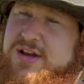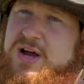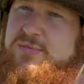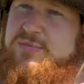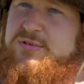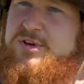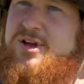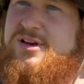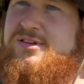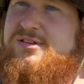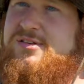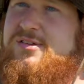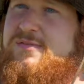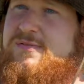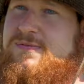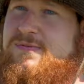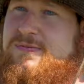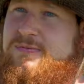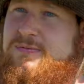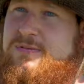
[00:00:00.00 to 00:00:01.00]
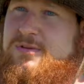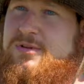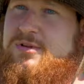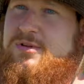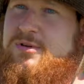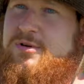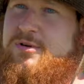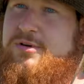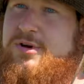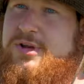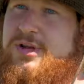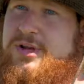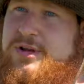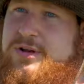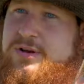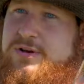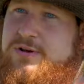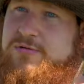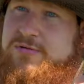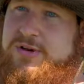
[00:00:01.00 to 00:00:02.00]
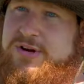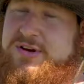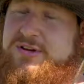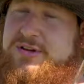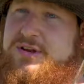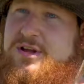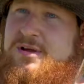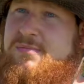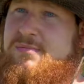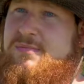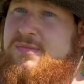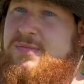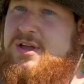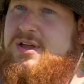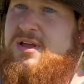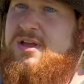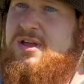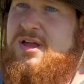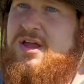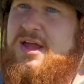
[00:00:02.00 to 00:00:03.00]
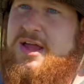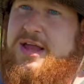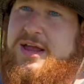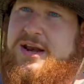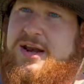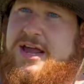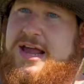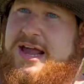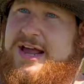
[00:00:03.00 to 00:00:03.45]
a comprehensive learning curriculum and